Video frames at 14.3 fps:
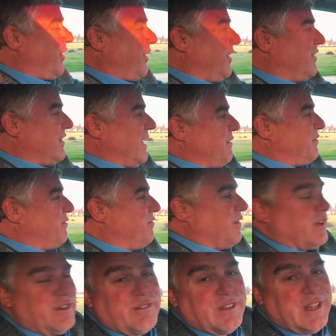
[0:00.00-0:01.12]
get to have some
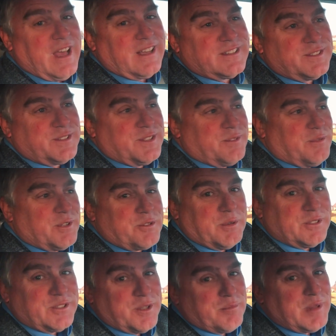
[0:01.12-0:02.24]
fun and relax, watch my
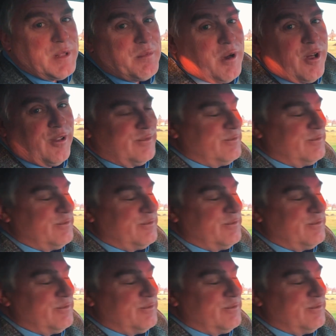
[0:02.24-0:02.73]
son play ball.